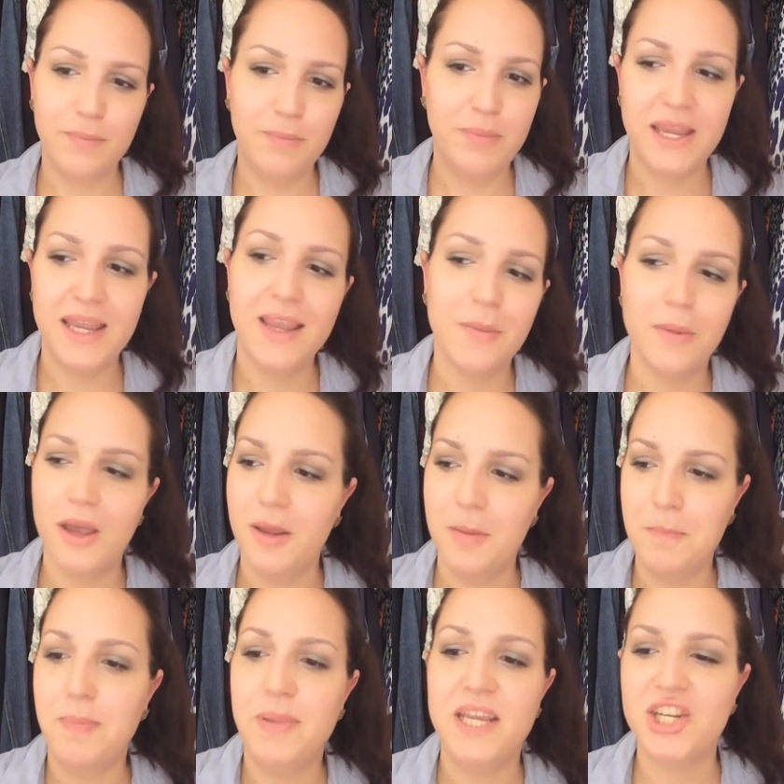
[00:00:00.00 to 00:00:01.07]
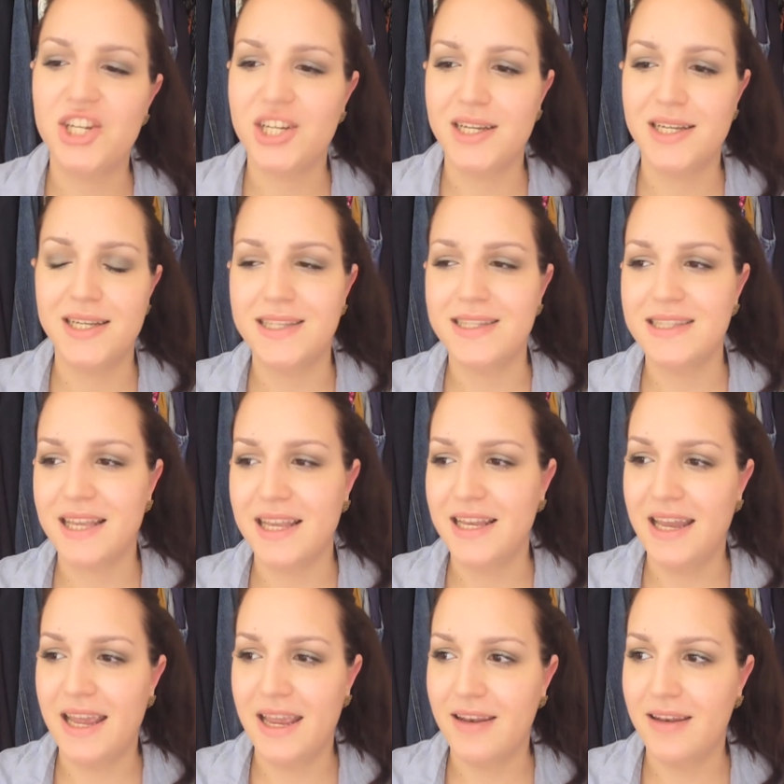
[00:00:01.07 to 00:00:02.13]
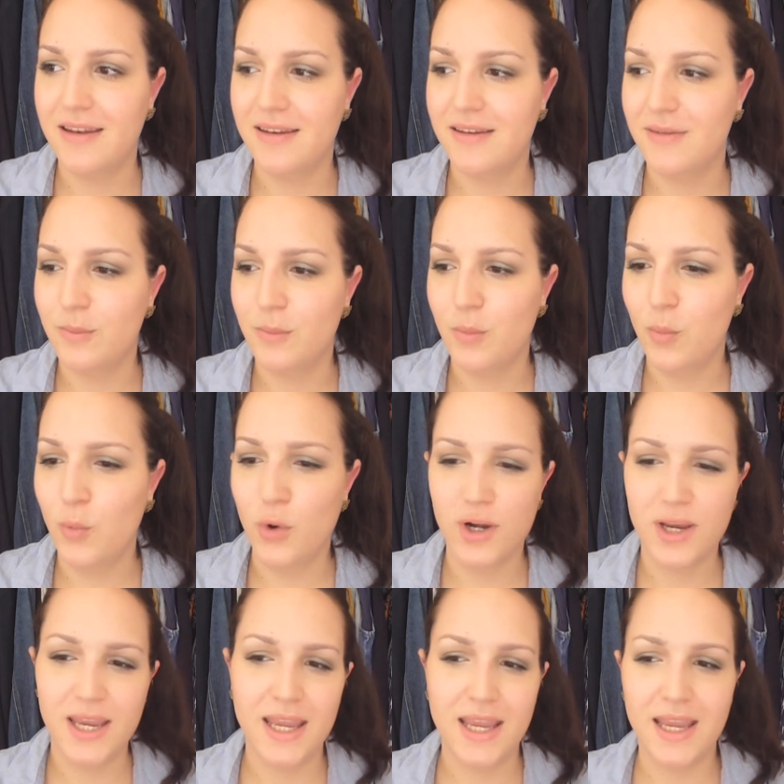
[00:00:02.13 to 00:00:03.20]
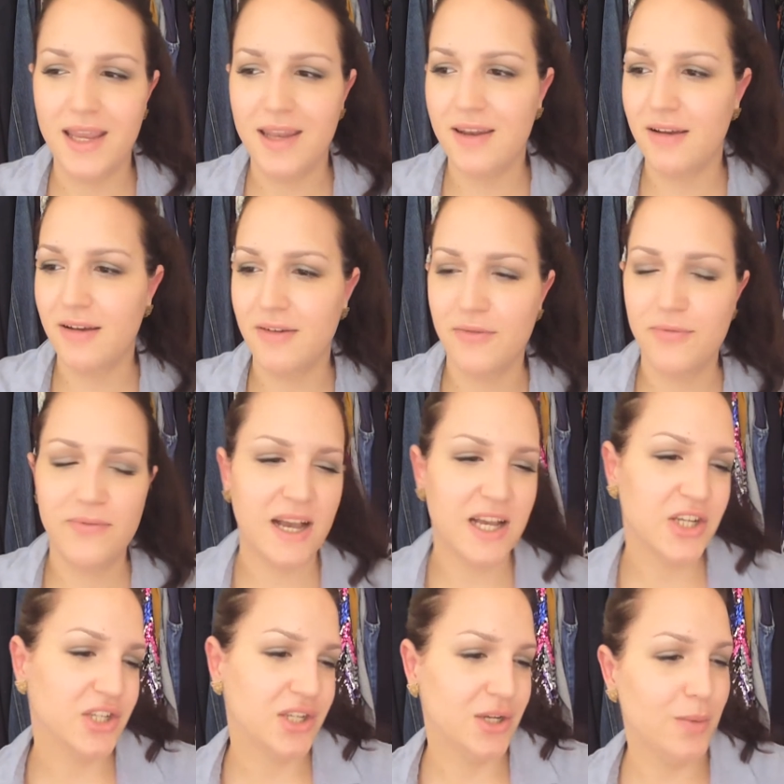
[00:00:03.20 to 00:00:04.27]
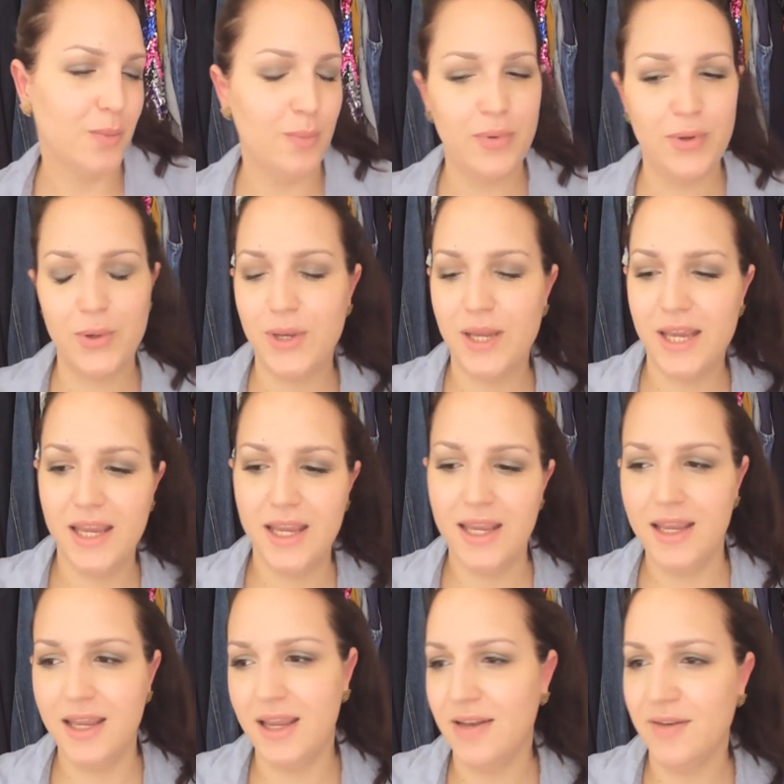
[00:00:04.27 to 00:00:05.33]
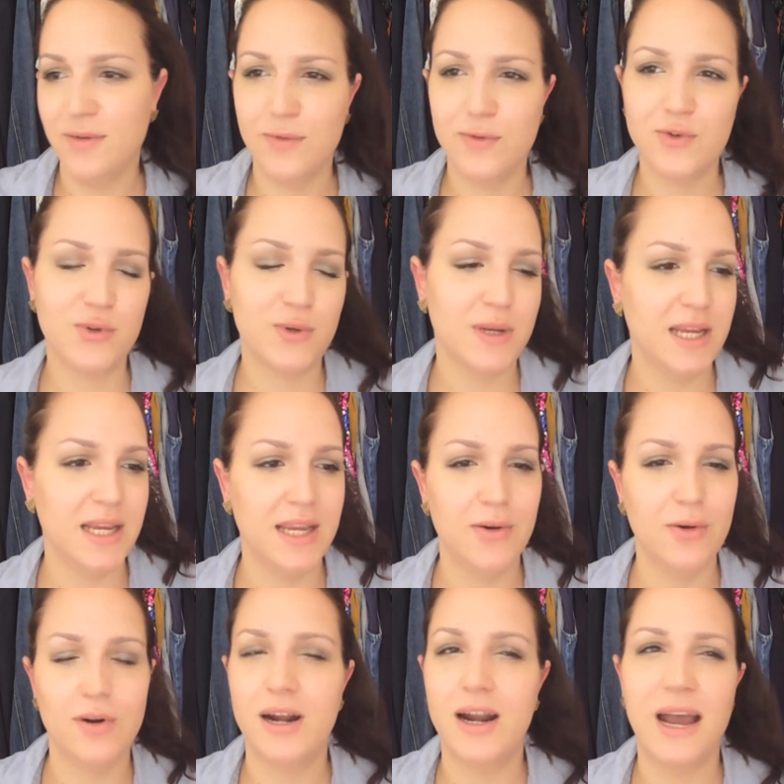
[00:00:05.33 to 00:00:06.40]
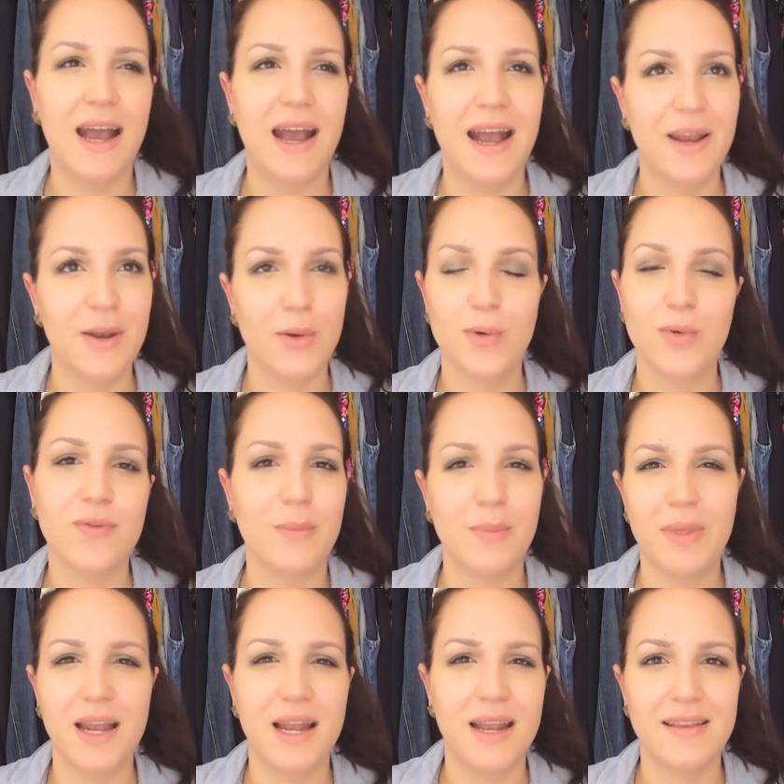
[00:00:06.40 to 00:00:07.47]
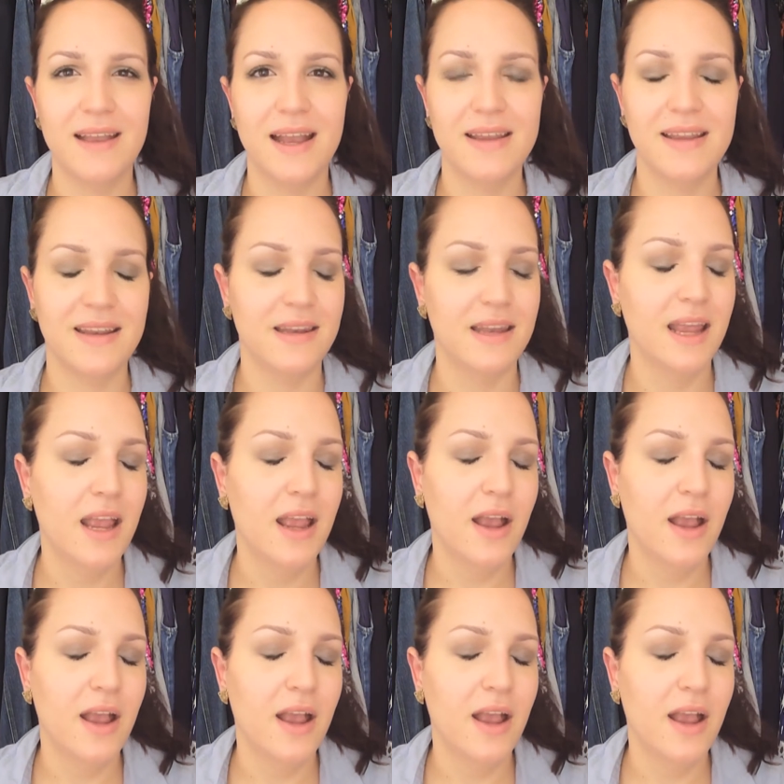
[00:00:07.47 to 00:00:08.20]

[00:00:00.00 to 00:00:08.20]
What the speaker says: big ambitions and working in a fashion, beauty industry, or I don't know, something like that. And